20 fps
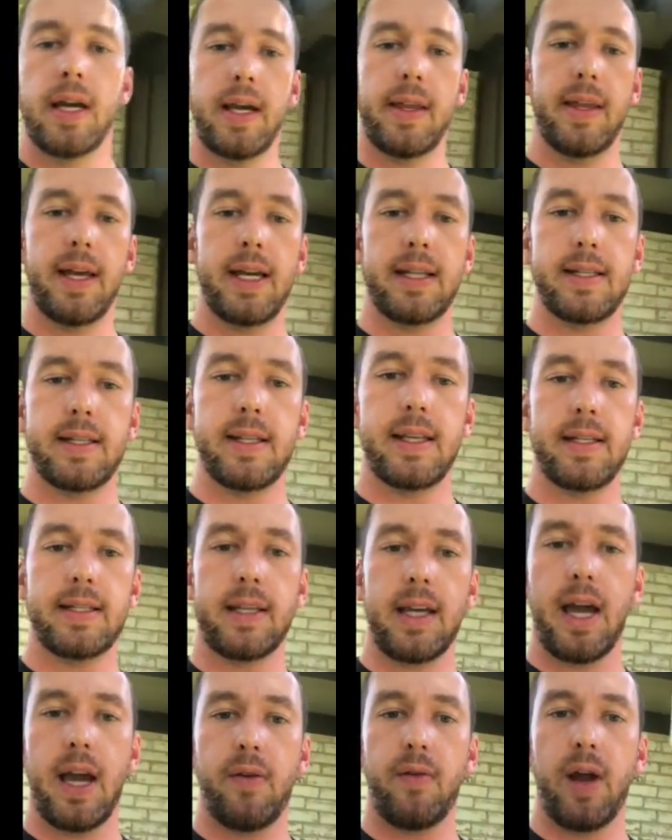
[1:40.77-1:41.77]
And that's this
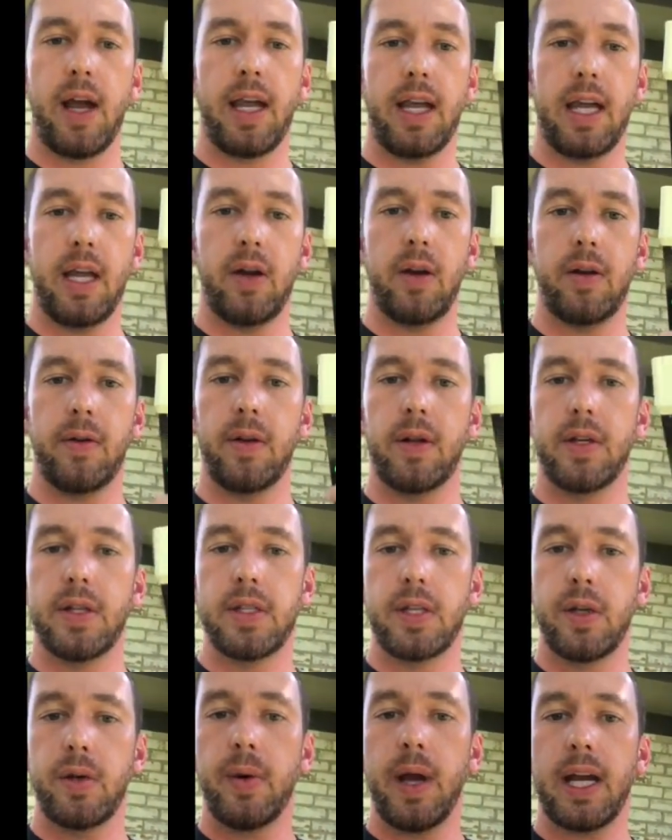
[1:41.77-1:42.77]
guy right here.
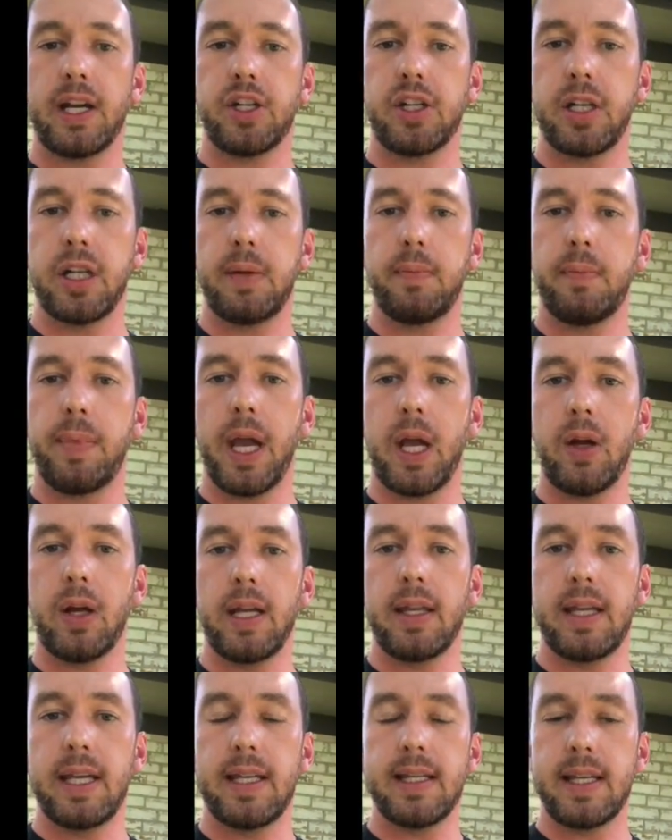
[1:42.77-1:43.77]
So you actually
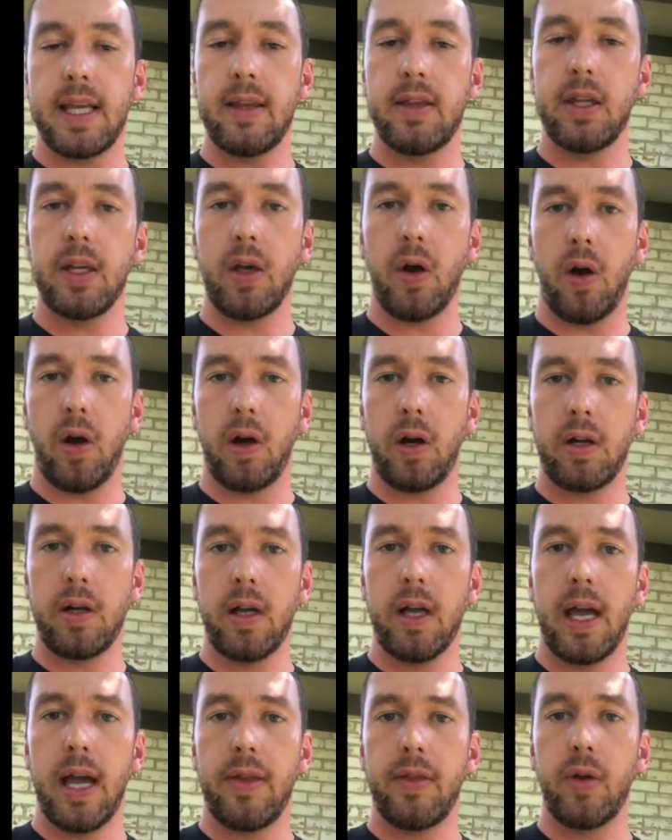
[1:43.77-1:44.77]
bury these in the yard
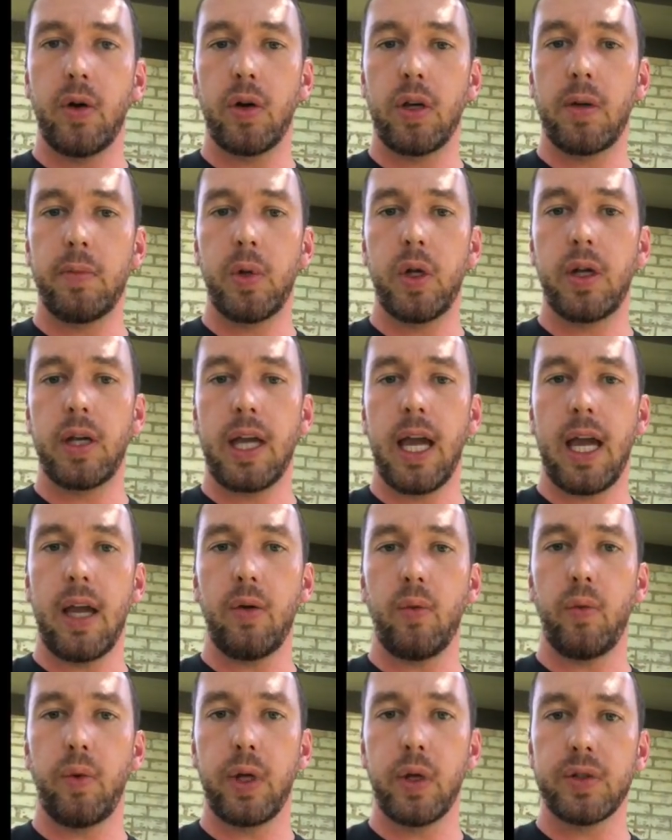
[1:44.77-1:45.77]
and they'll
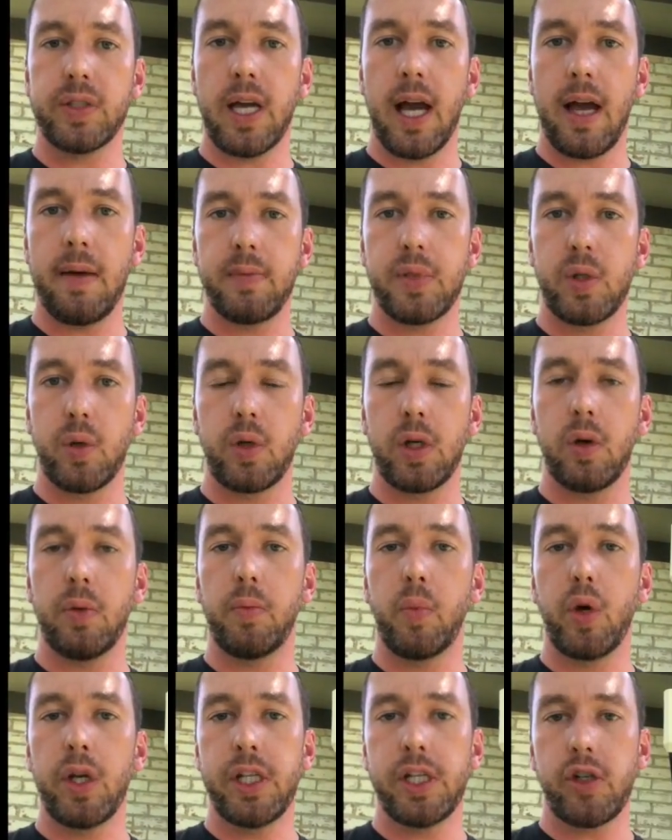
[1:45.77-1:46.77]
communicate real-time soil
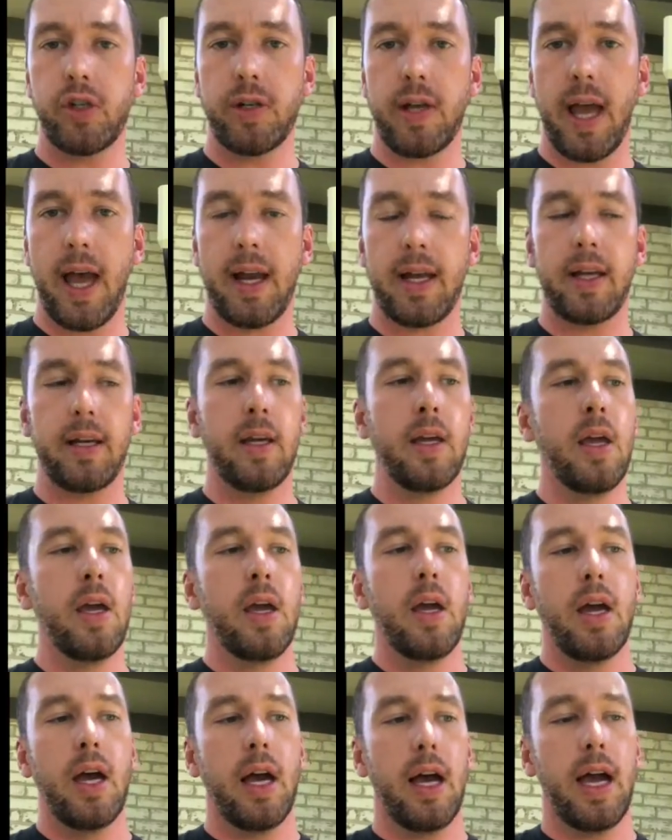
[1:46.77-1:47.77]
moisture data
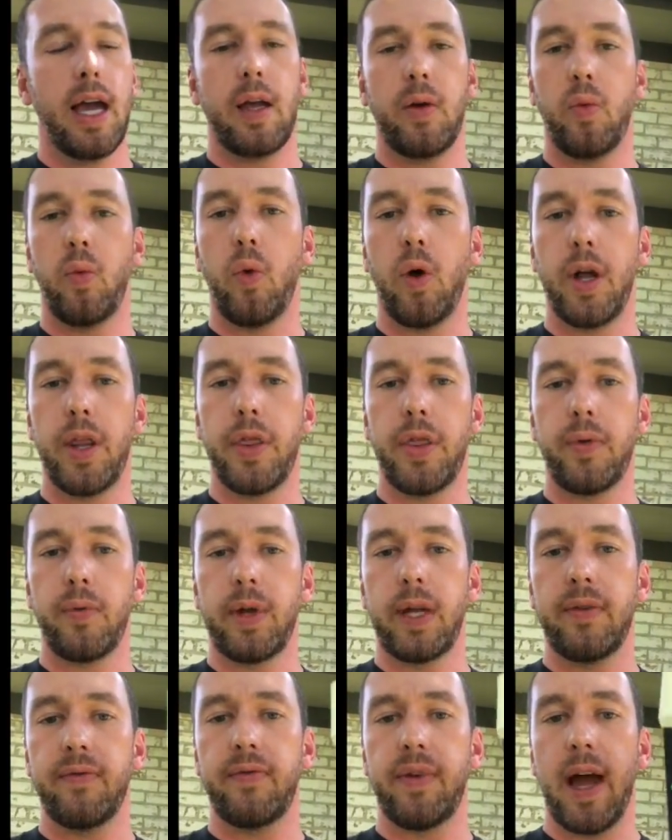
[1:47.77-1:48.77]
1,
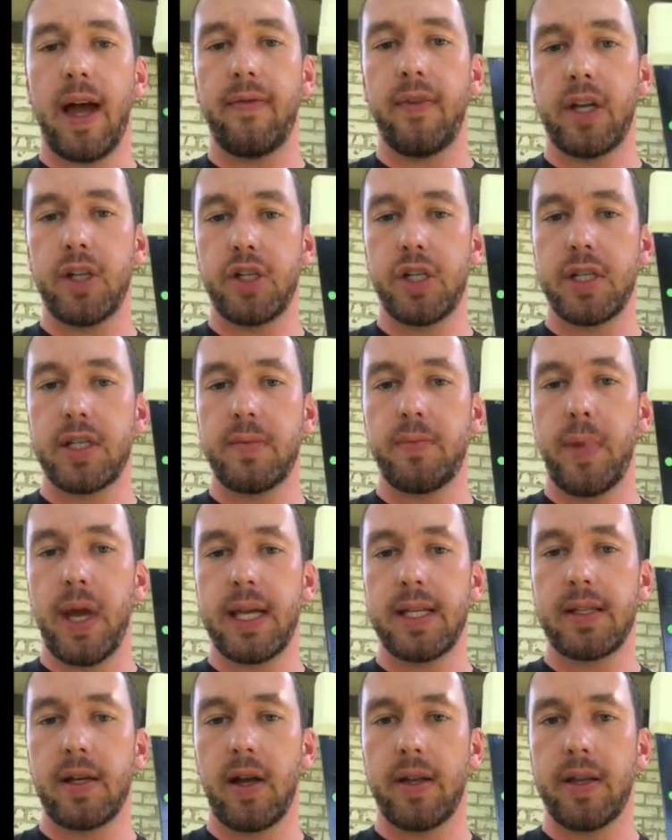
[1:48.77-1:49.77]
3, and 5 inches
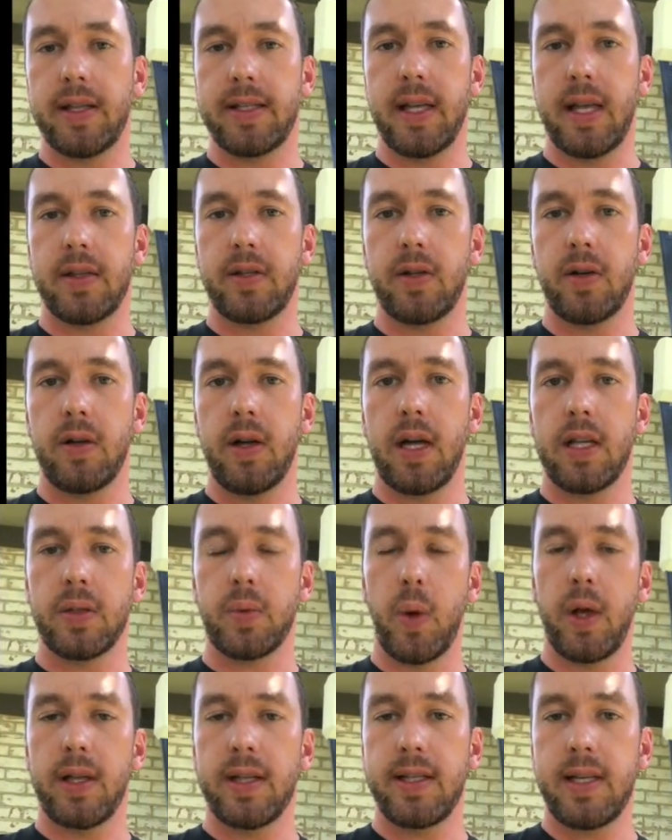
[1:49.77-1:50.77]
based on the sensor as
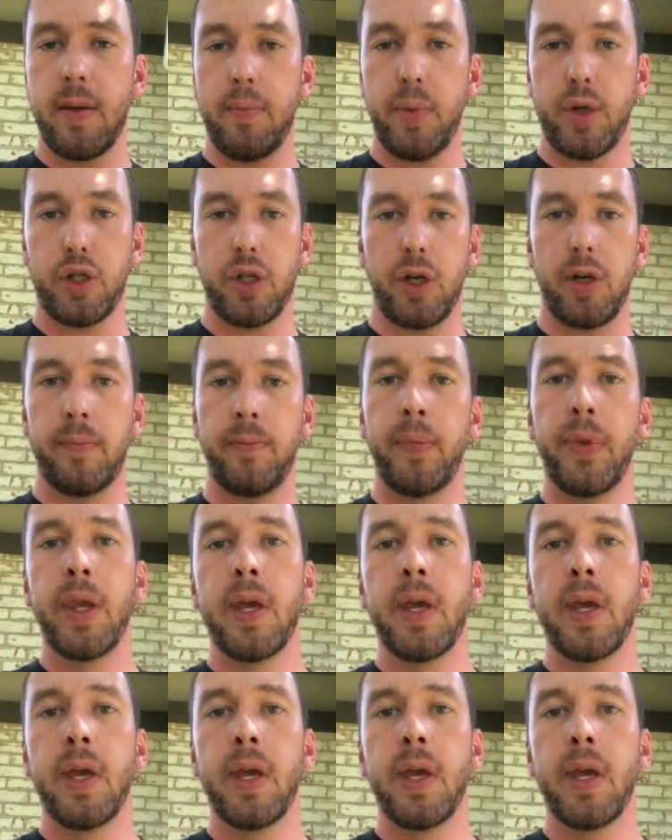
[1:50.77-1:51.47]
well as temperature.